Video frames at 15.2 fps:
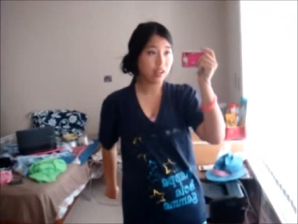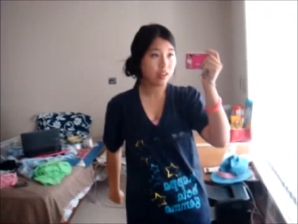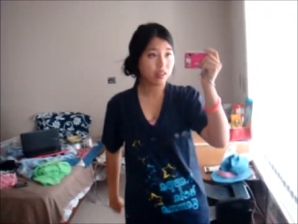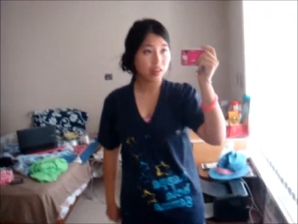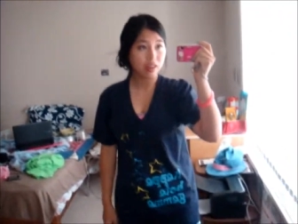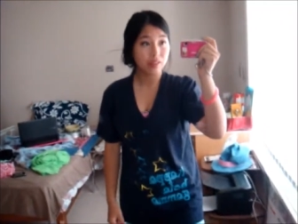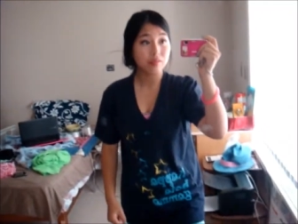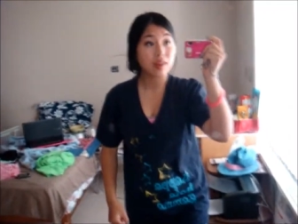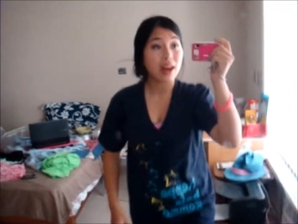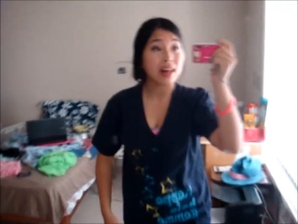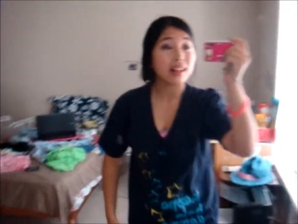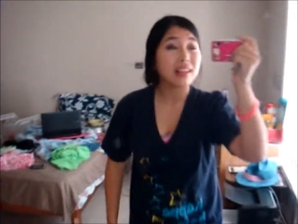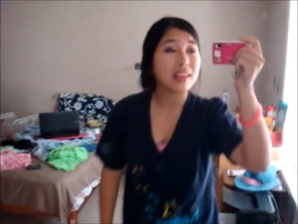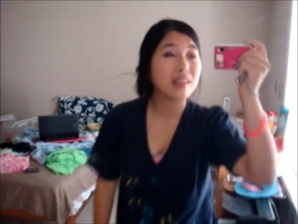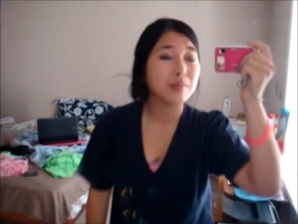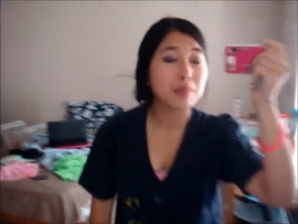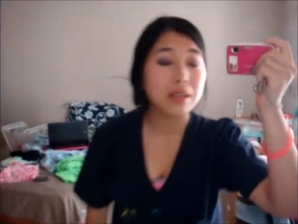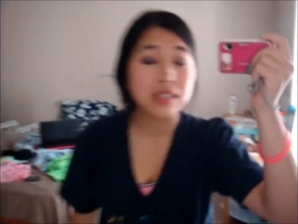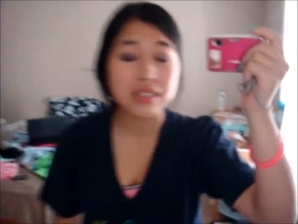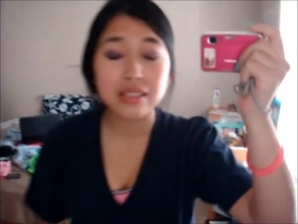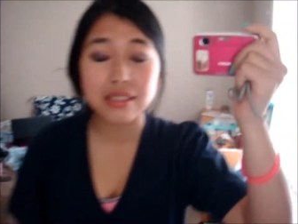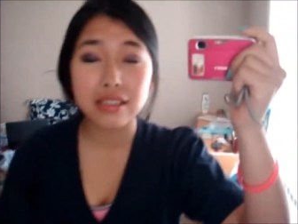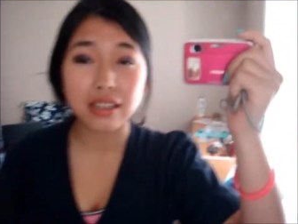not even eyeliner because
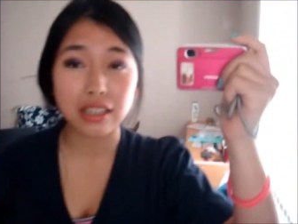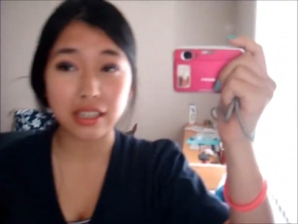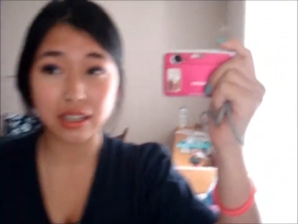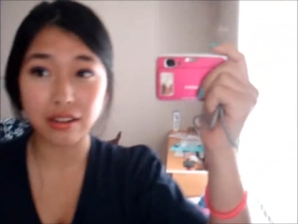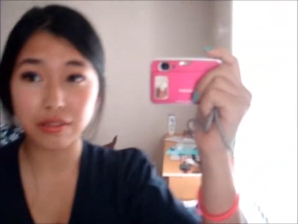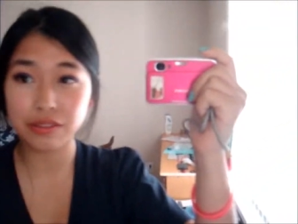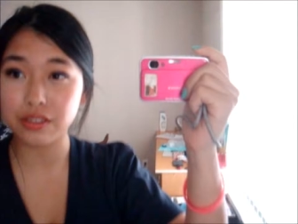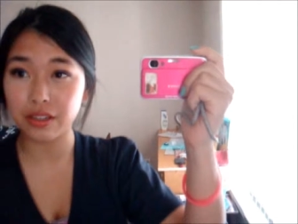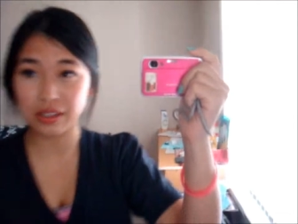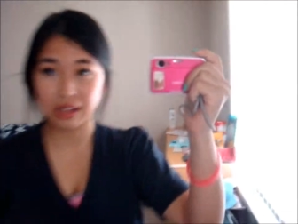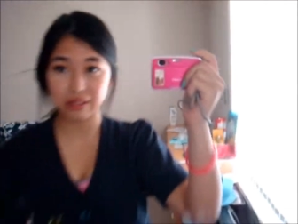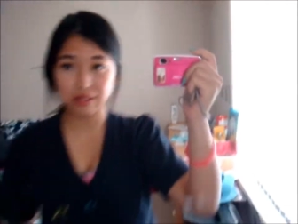it's dark enough, so that